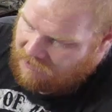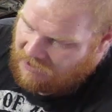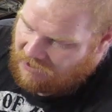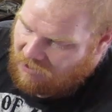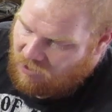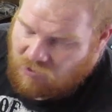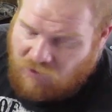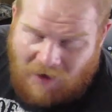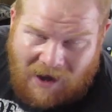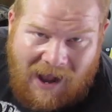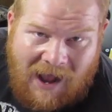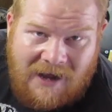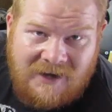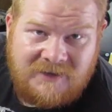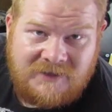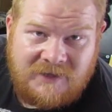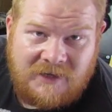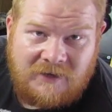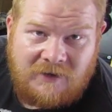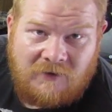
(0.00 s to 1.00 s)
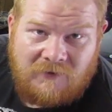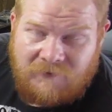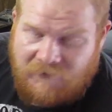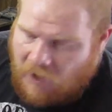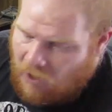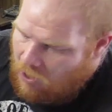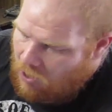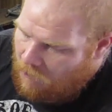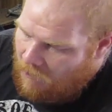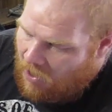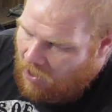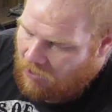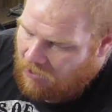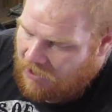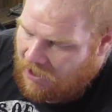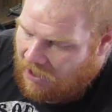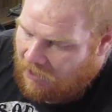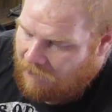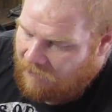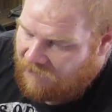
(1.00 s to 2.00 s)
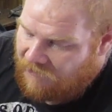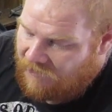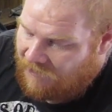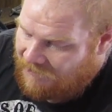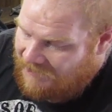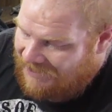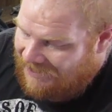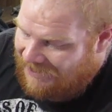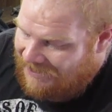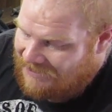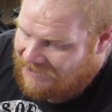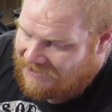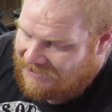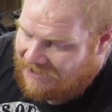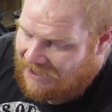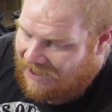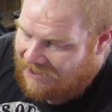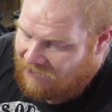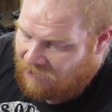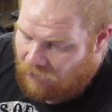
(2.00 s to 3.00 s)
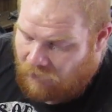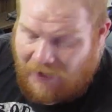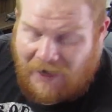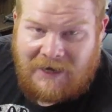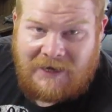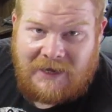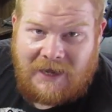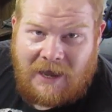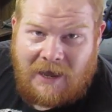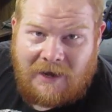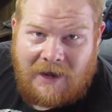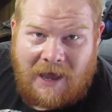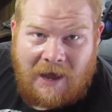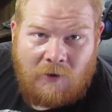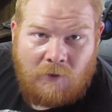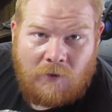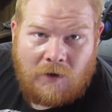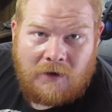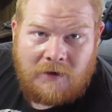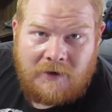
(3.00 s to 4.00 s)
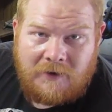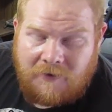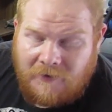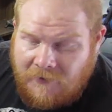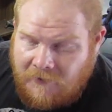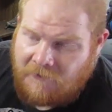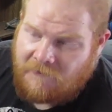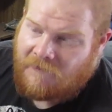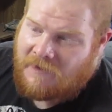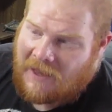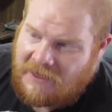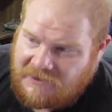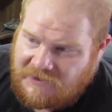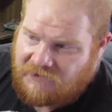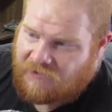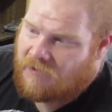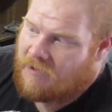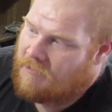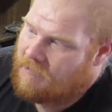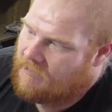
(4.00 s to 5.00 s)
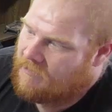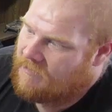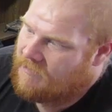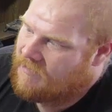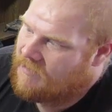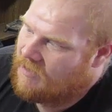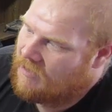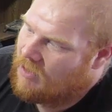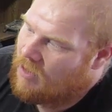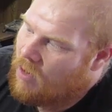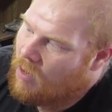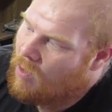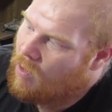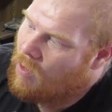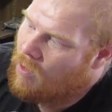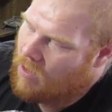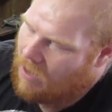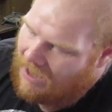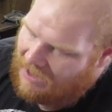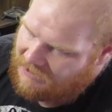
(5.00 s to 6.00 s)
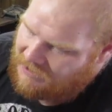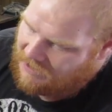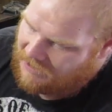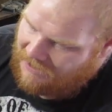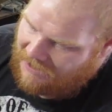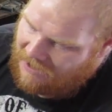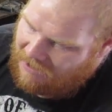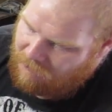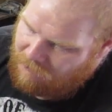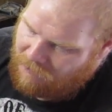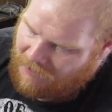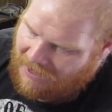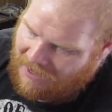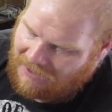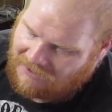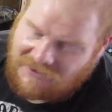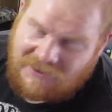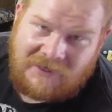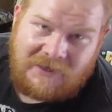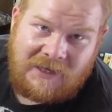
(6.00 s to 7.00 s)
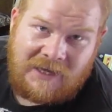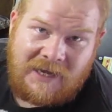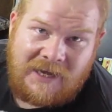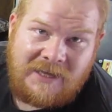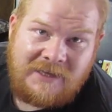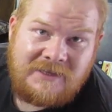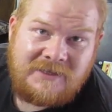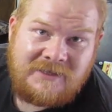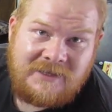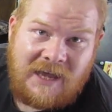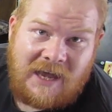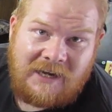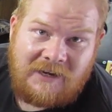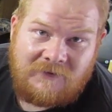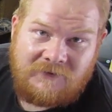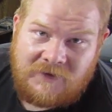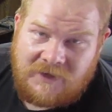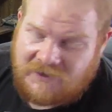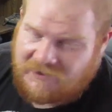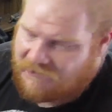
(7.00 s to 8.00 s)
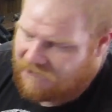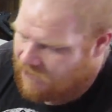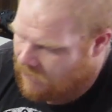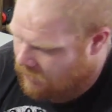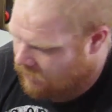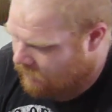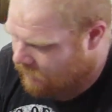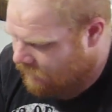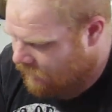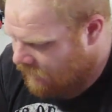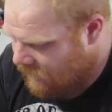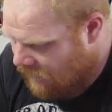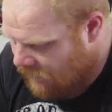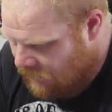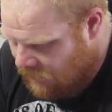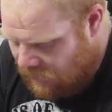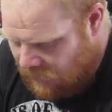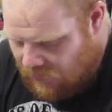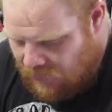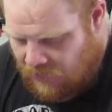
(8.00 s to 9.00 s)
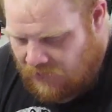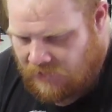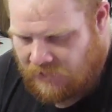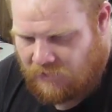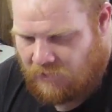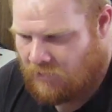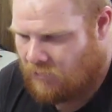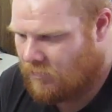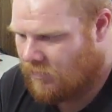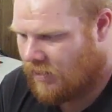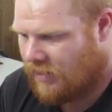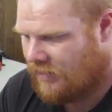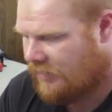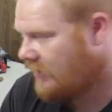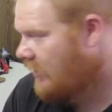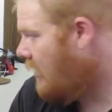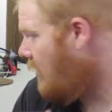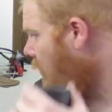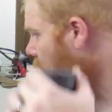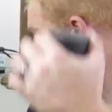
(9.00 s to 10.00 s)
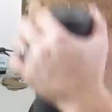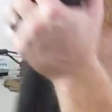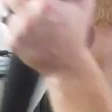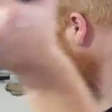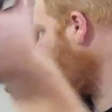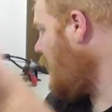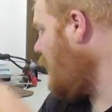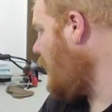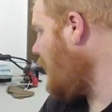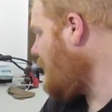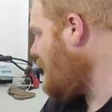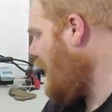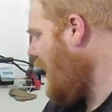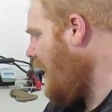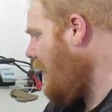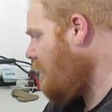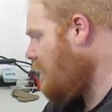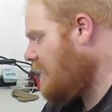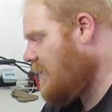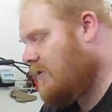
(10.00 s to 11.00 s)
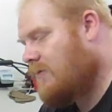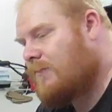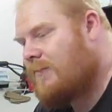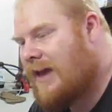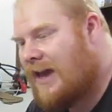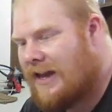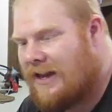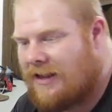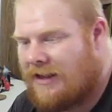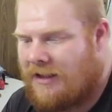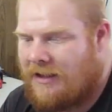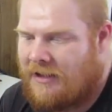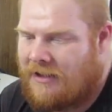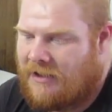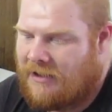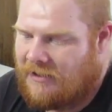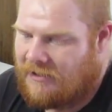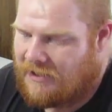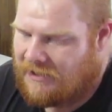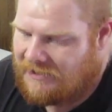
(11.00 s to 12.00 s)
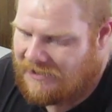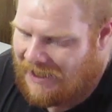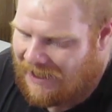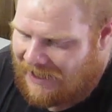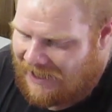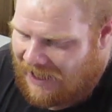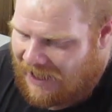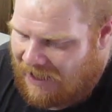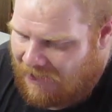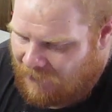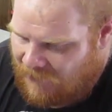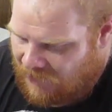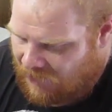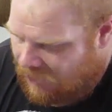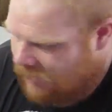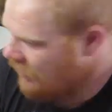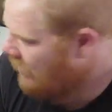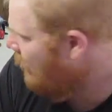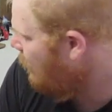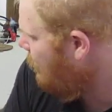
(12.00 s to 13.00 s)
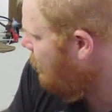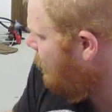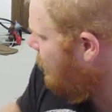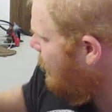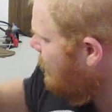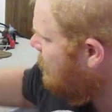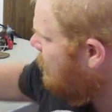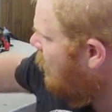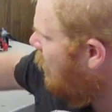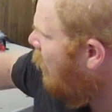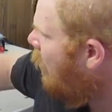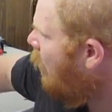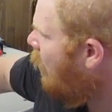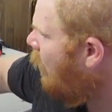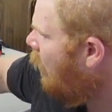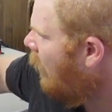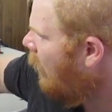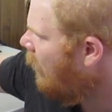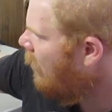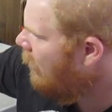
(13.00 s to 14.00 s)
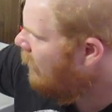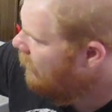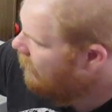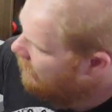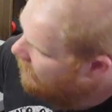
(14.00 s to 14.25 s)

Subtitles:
the cracks in the foam all come from the inside and radiate outward. That's from the core actually impacting the inside of this foam. So what we're going to do is we're going to attempt to make the diameter of this core